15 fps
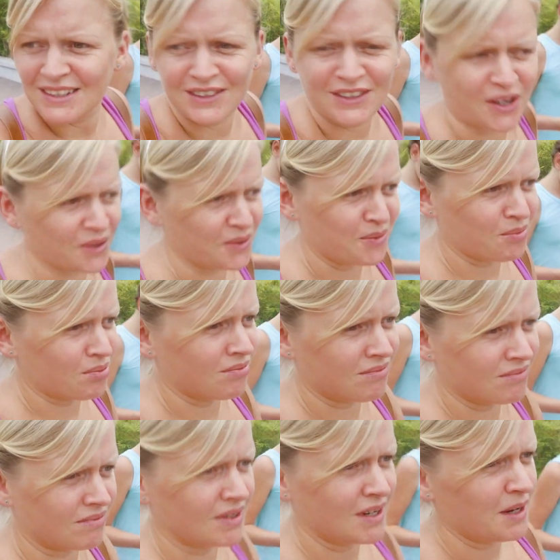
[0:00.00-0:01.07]
no,
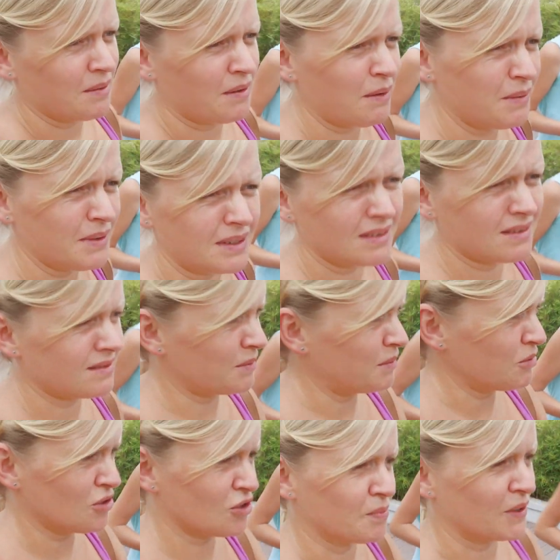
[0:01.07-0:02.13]
we
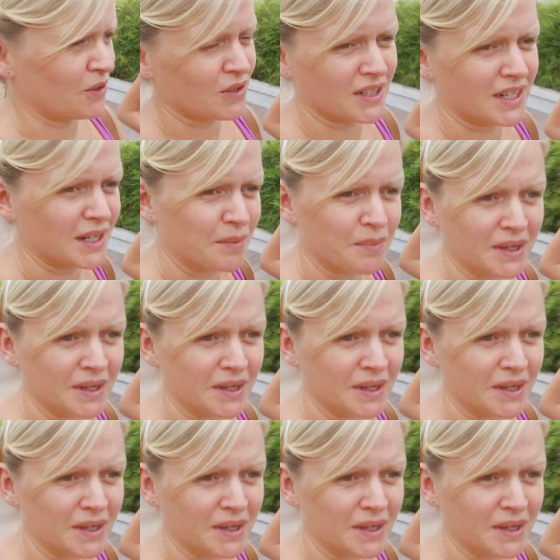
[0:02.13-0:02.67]
must just be looking in